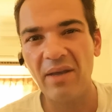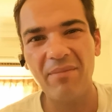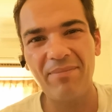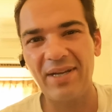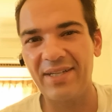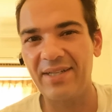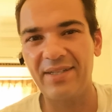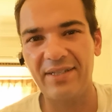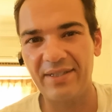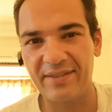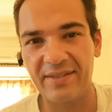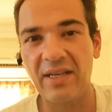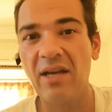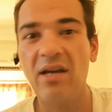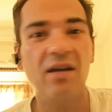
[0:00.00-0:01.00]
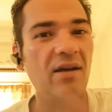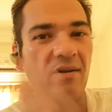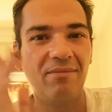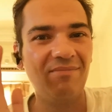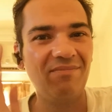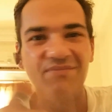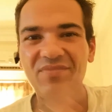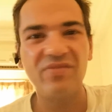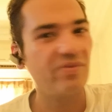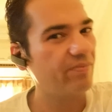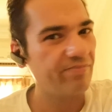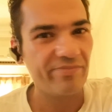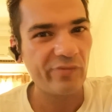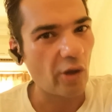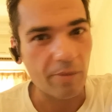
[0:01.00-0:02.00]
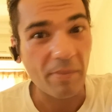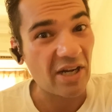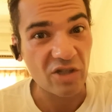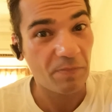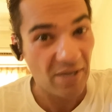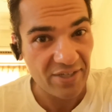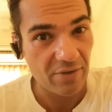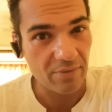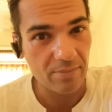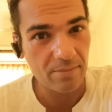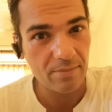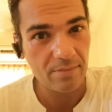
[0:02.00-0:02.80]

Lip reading: but it is not much better.